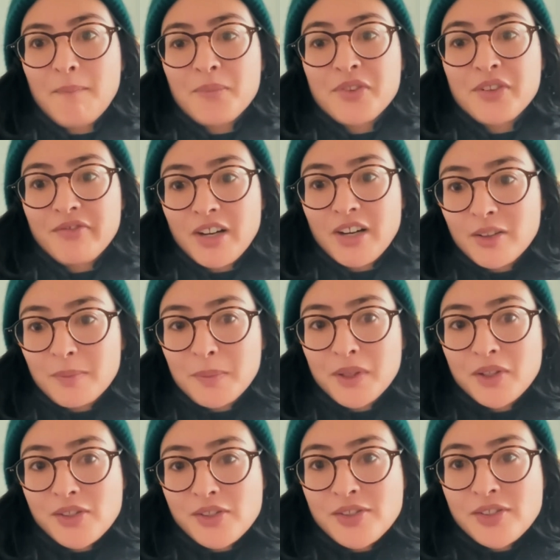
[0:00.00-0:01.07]

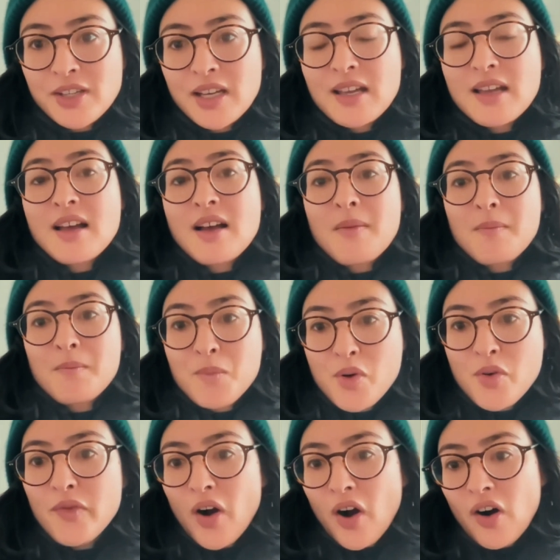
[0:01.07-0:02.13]
developers
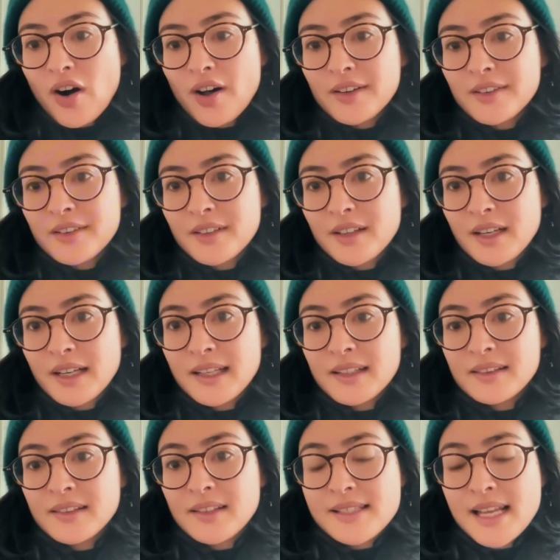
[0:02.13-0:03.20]
move on,
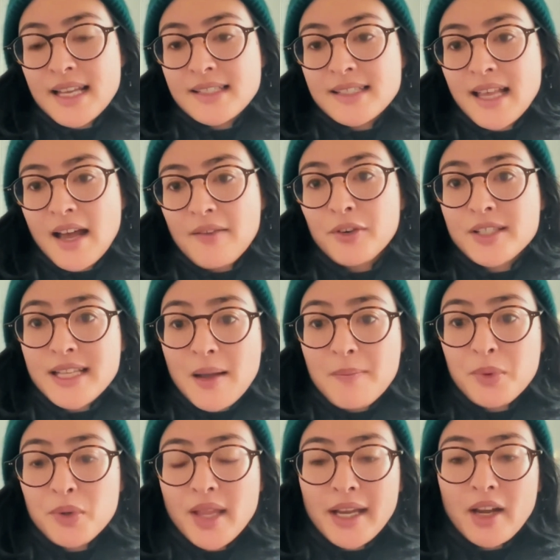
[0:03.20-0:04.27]
in the sense that, for
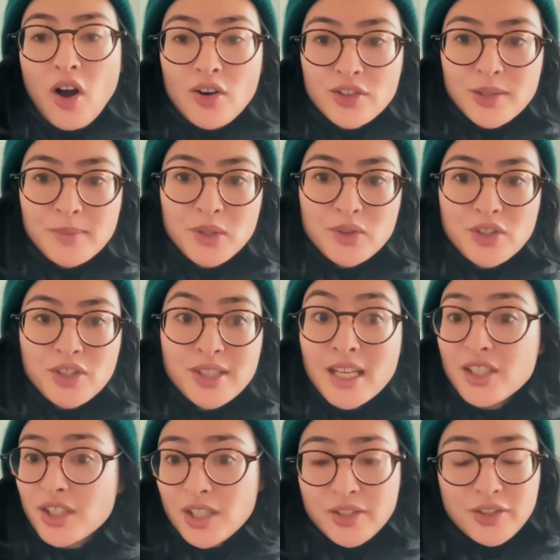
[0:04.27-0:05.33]
example, like contributors
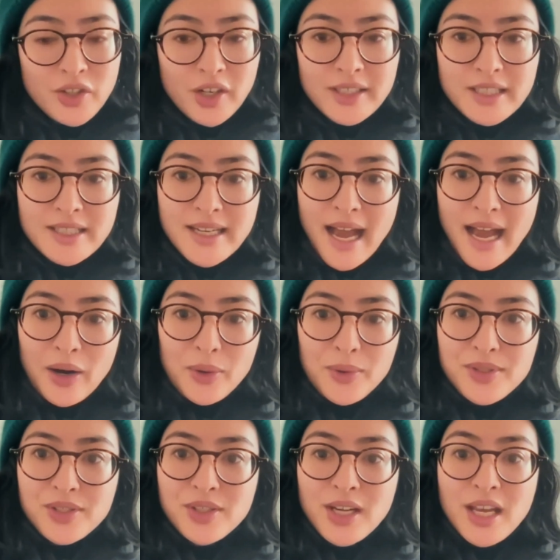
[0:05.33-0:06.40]
that just started
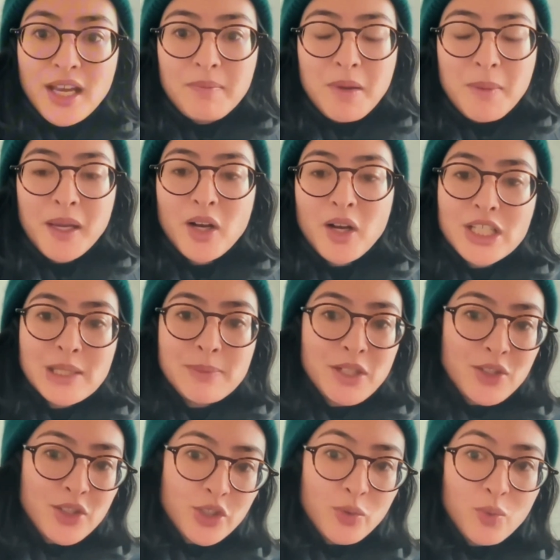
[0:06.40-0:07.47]
out, maybe
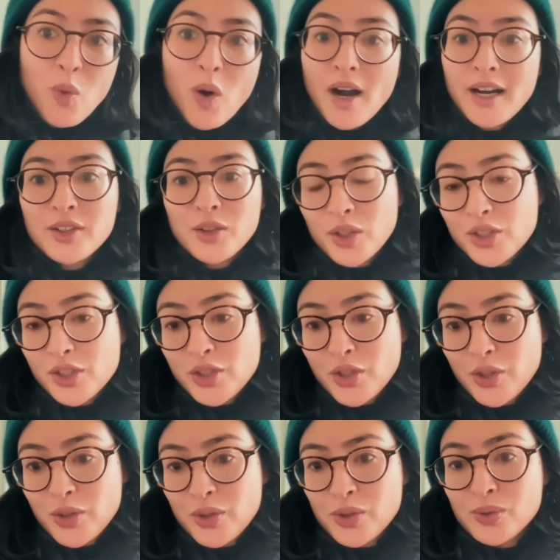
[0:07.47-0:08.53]
contributing to one or
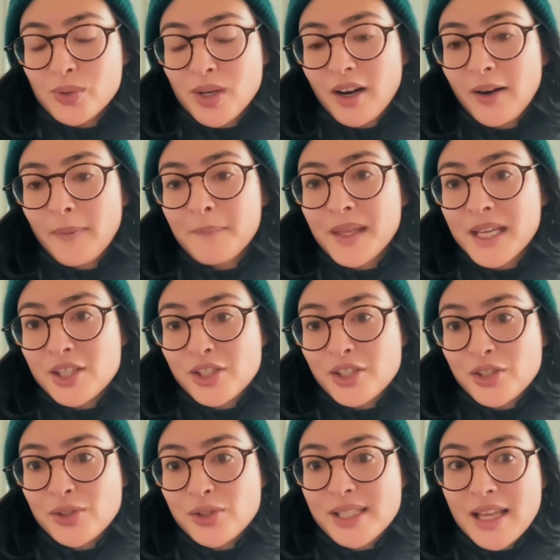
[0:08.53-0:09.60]
two
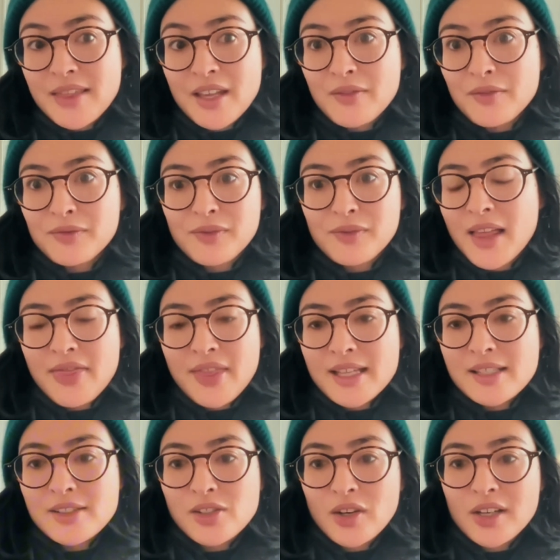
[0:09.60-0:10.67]
issues, and
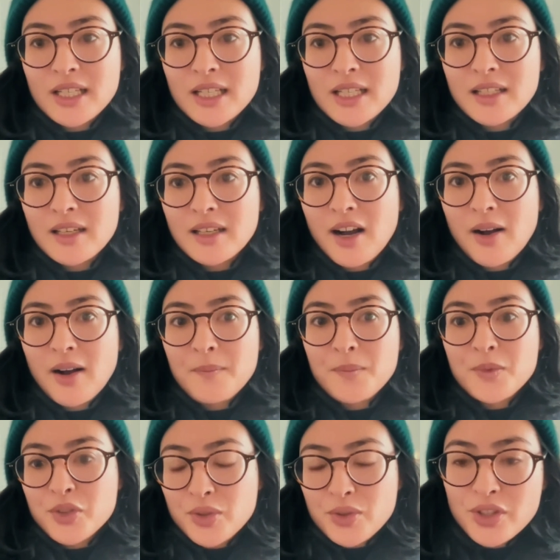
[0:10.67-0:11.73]
then starting
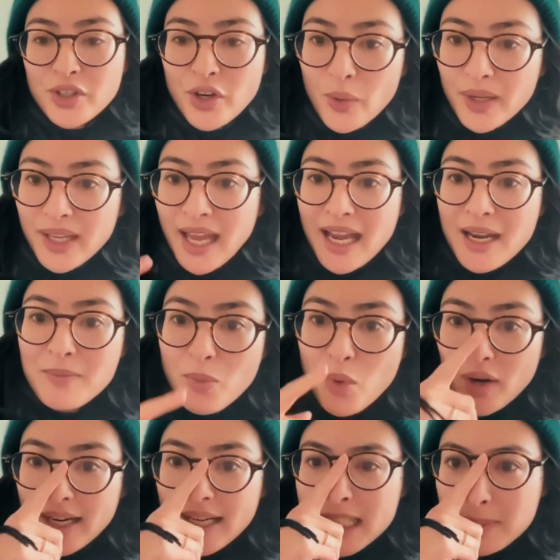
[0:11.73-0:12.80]
to gain
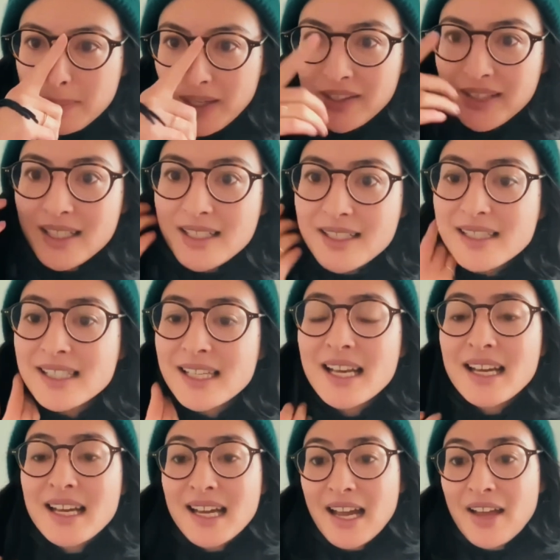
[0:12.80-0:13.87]
more experience,
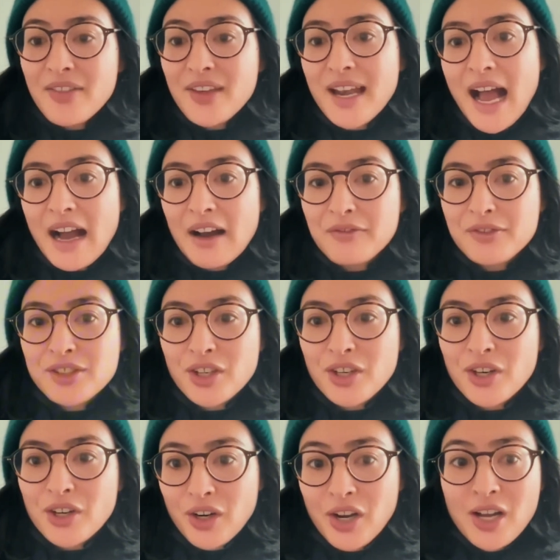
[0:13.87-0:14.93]
and then
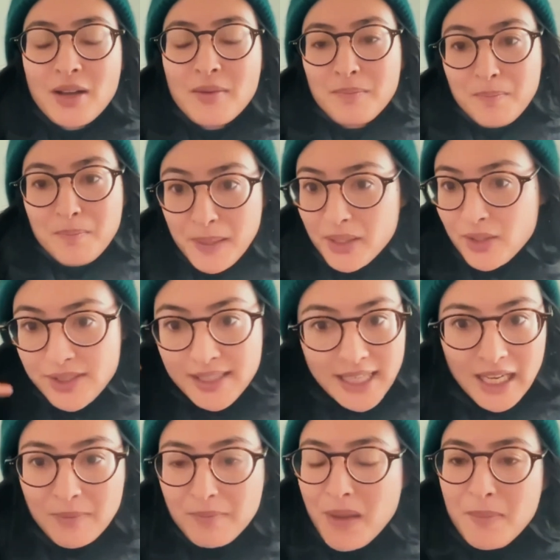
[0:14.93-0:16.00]
after
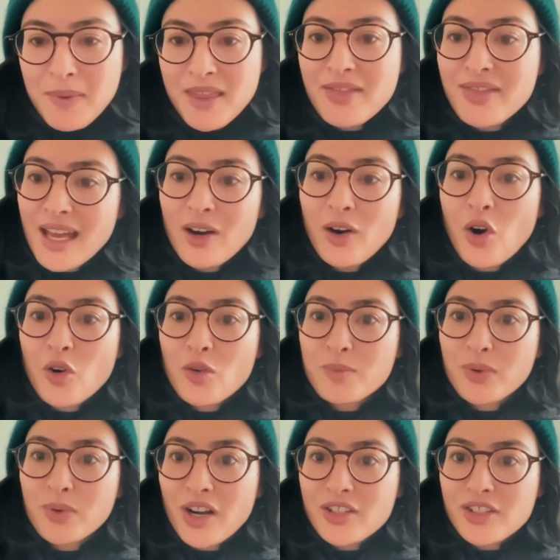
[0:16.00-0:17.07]
building maybe their
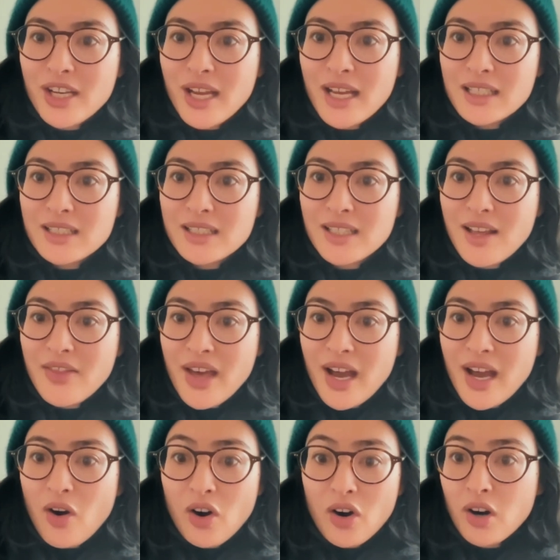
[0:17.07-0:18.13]
own project
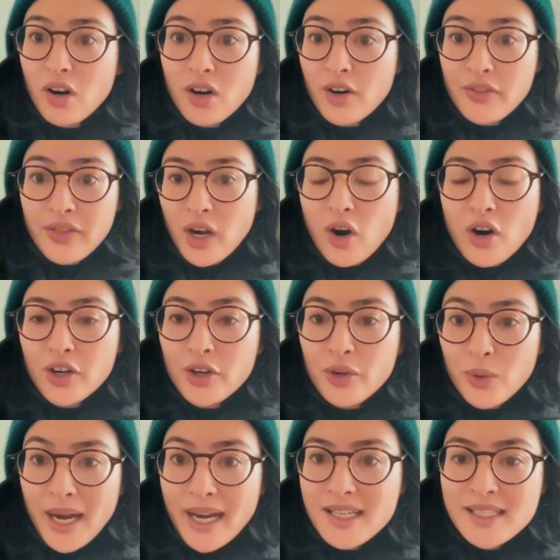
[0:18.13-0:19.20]
that are
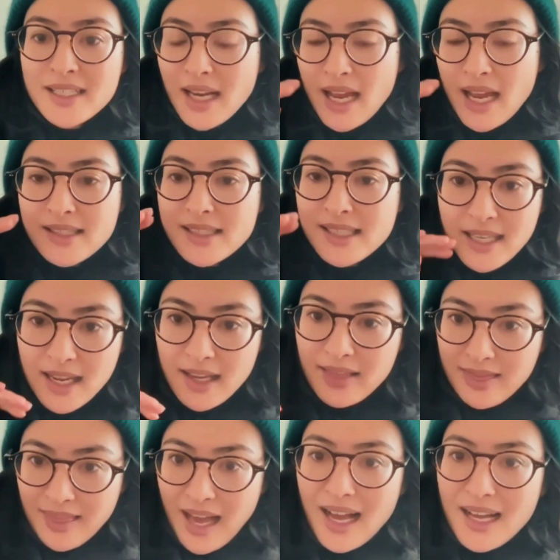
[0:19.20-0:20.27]
great, and
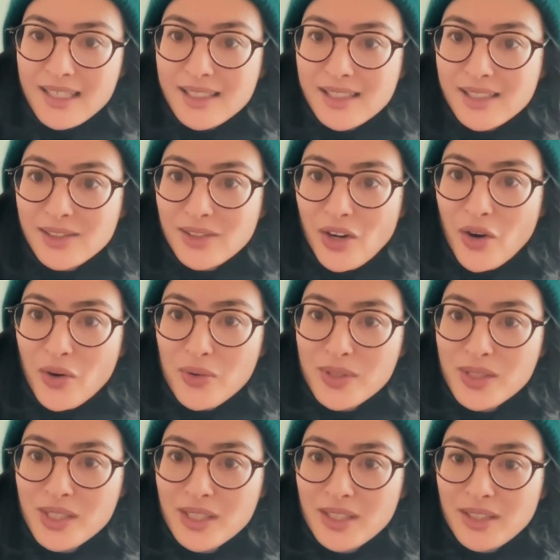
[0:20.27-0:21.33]
seeing that
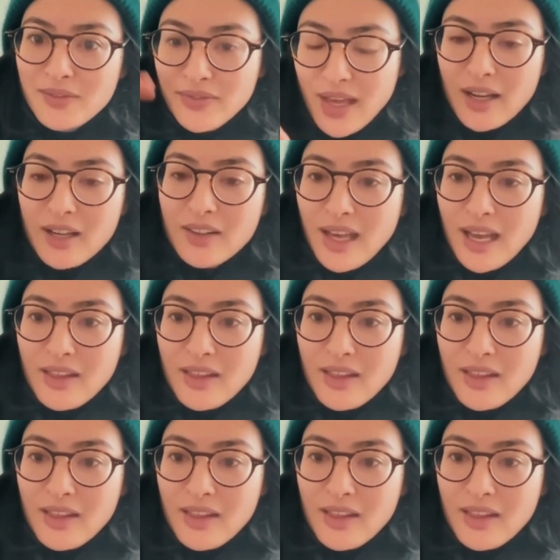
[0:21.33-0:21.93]
go, that